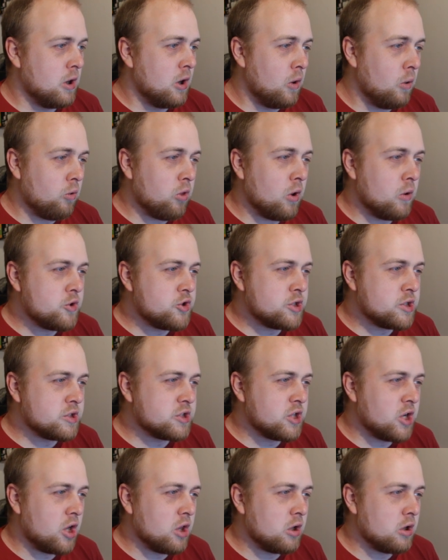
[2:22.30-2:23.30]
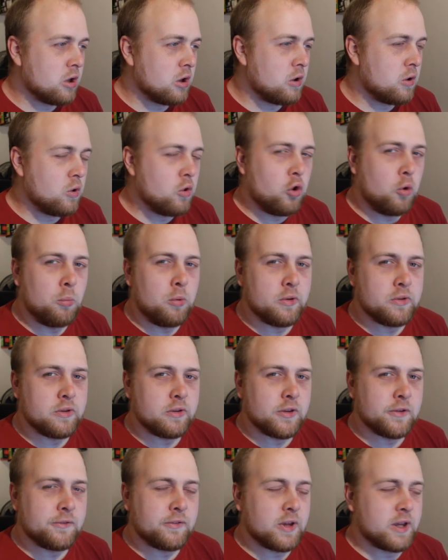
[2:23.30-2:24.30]
Although she does kind of look gormless
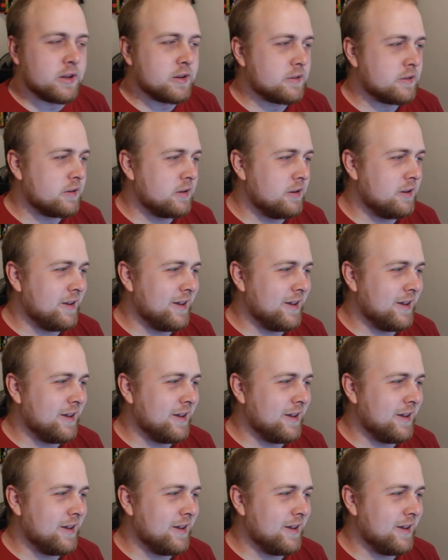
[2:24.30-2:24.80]
in the face.